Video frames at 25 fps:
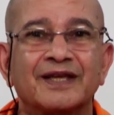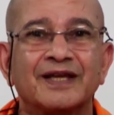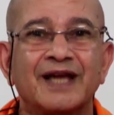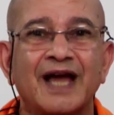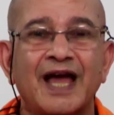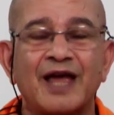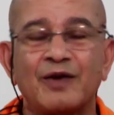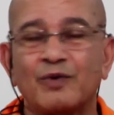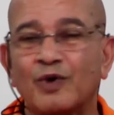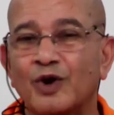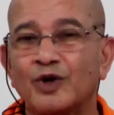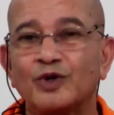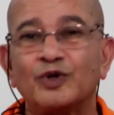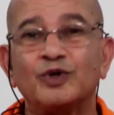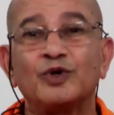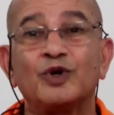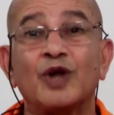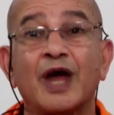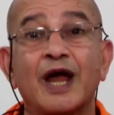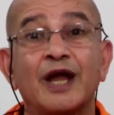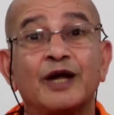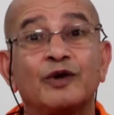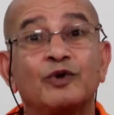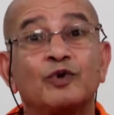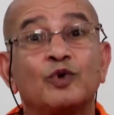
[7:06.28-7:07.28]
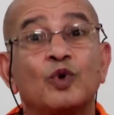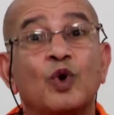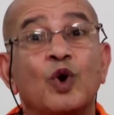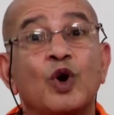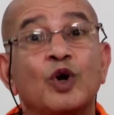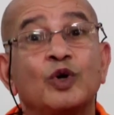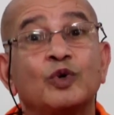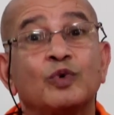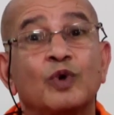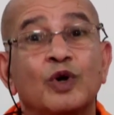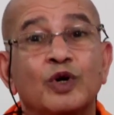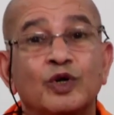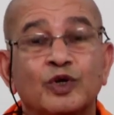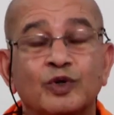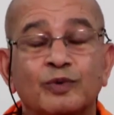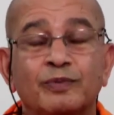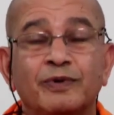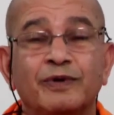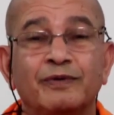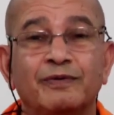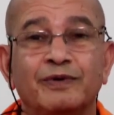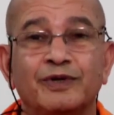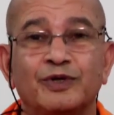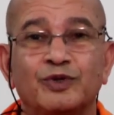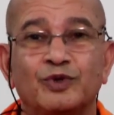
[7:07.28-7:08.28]
I don't want to be
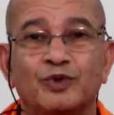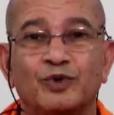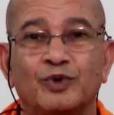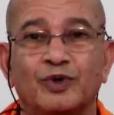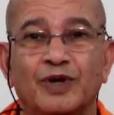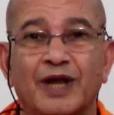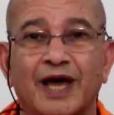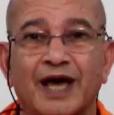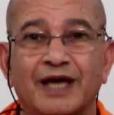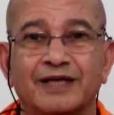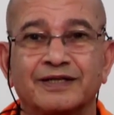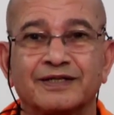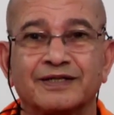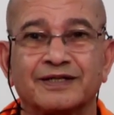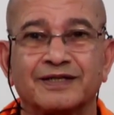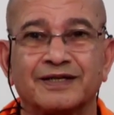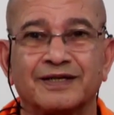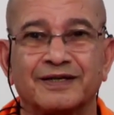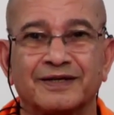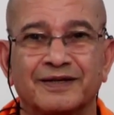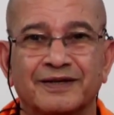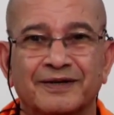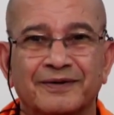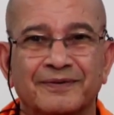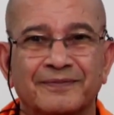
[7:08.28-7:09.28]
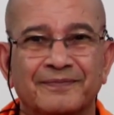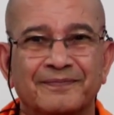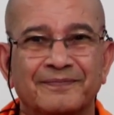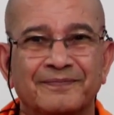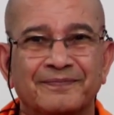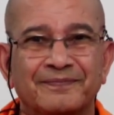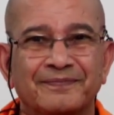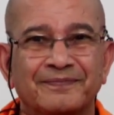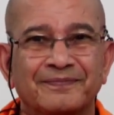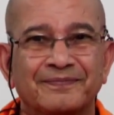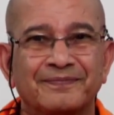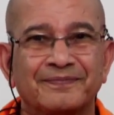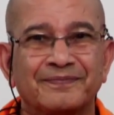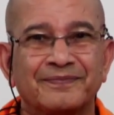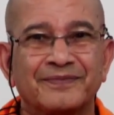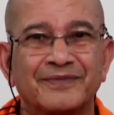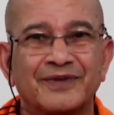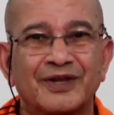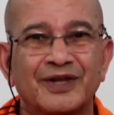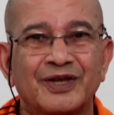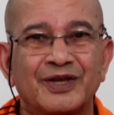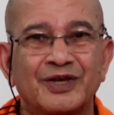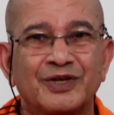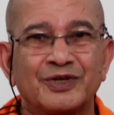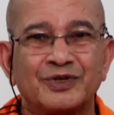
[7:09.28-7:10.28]
with you last.
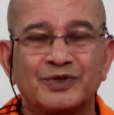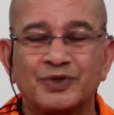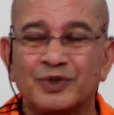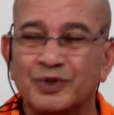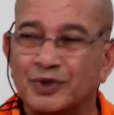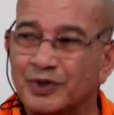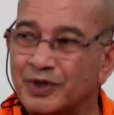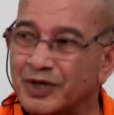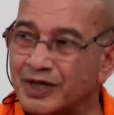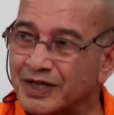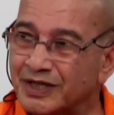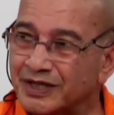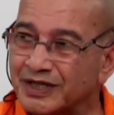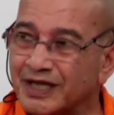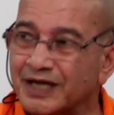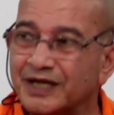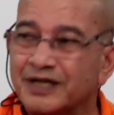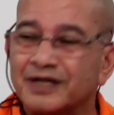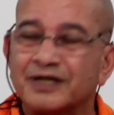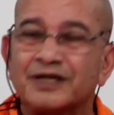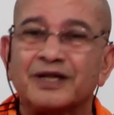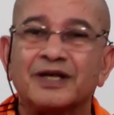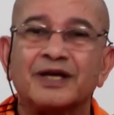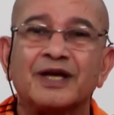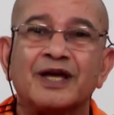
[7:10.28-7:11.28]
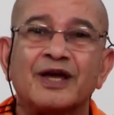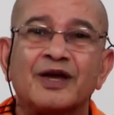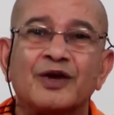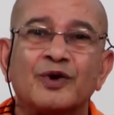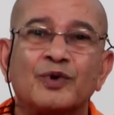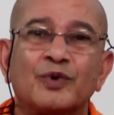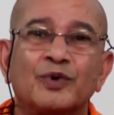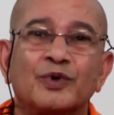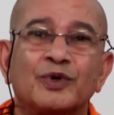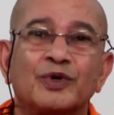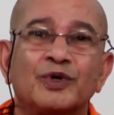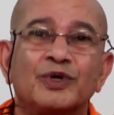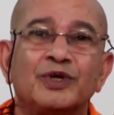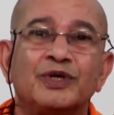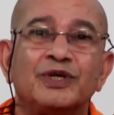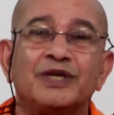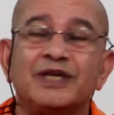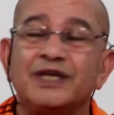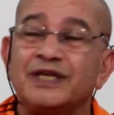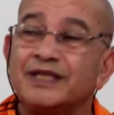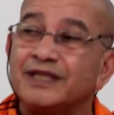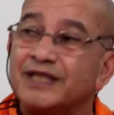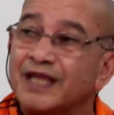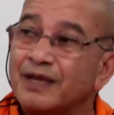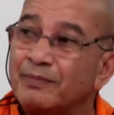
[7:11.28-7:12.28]
So that
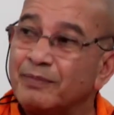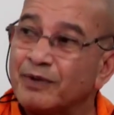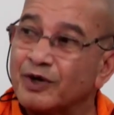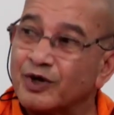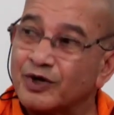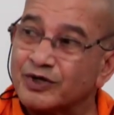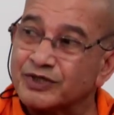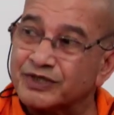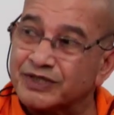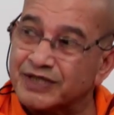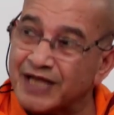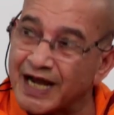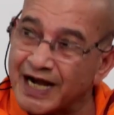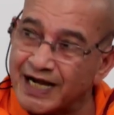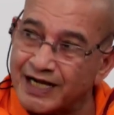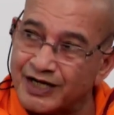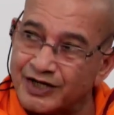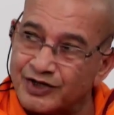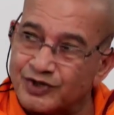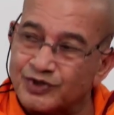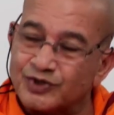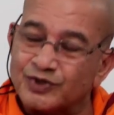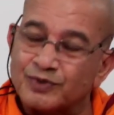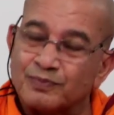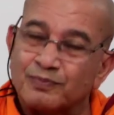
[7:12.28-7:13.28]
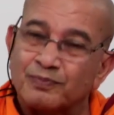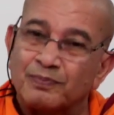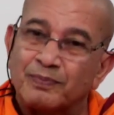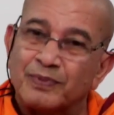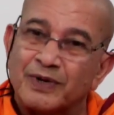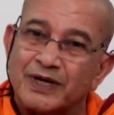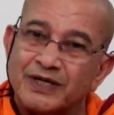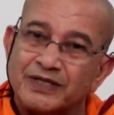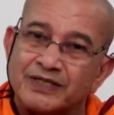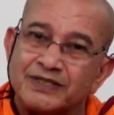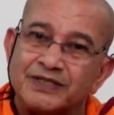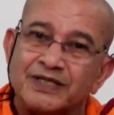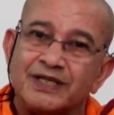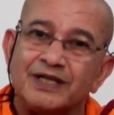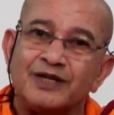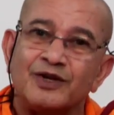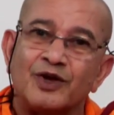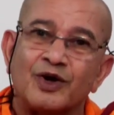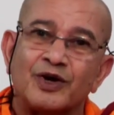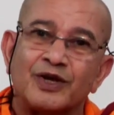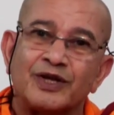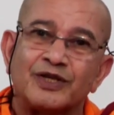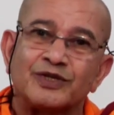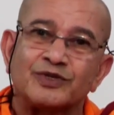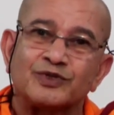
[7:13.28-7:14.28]
because that person
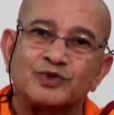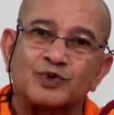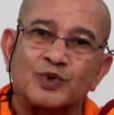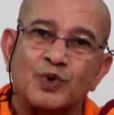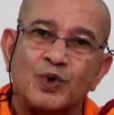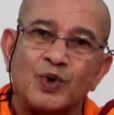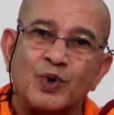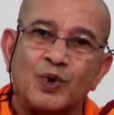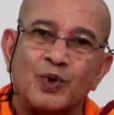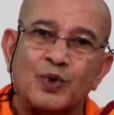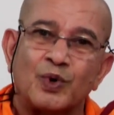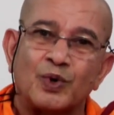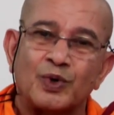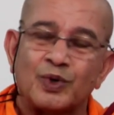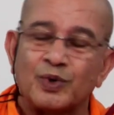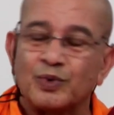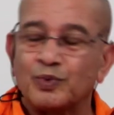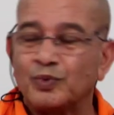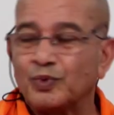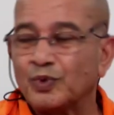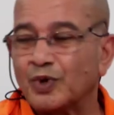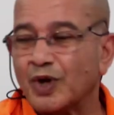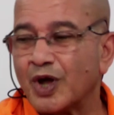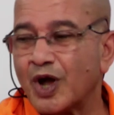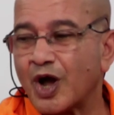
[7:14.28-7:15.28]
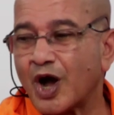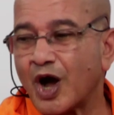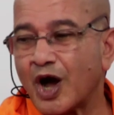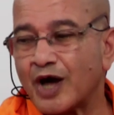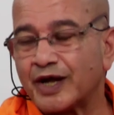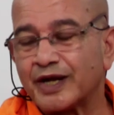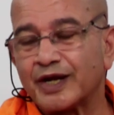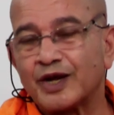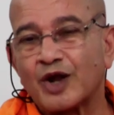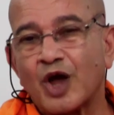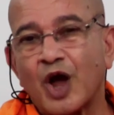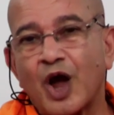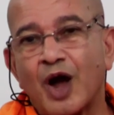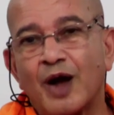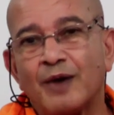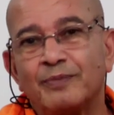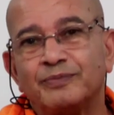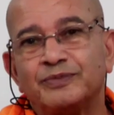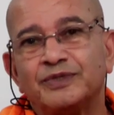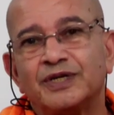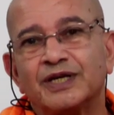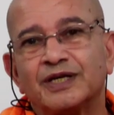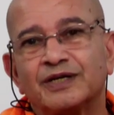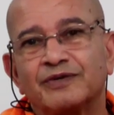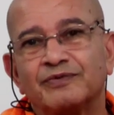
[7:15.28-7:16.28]
or a soul or an
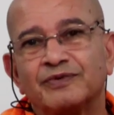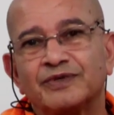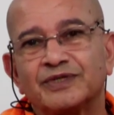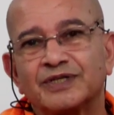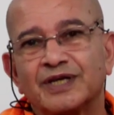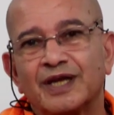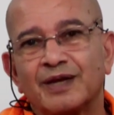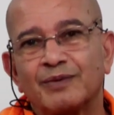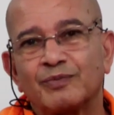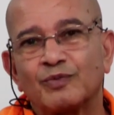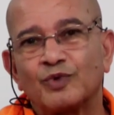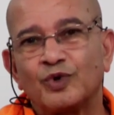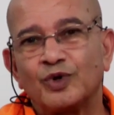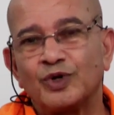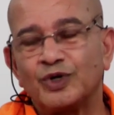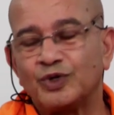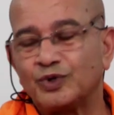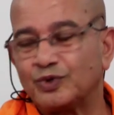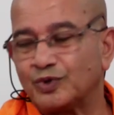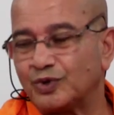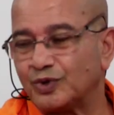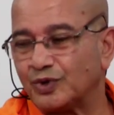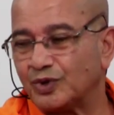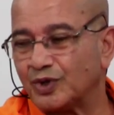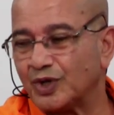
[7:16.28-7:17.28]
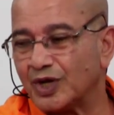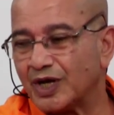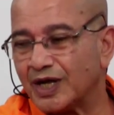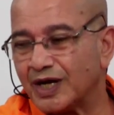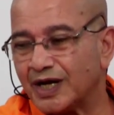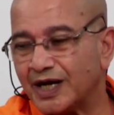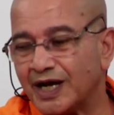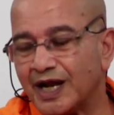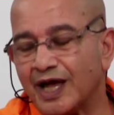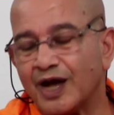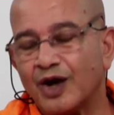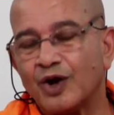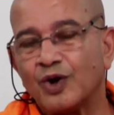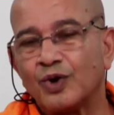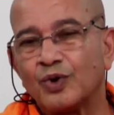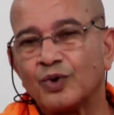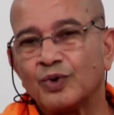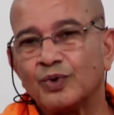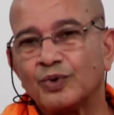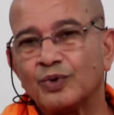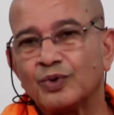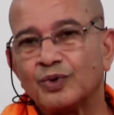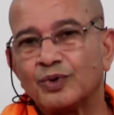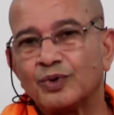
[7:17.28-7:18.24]
object which I am going to love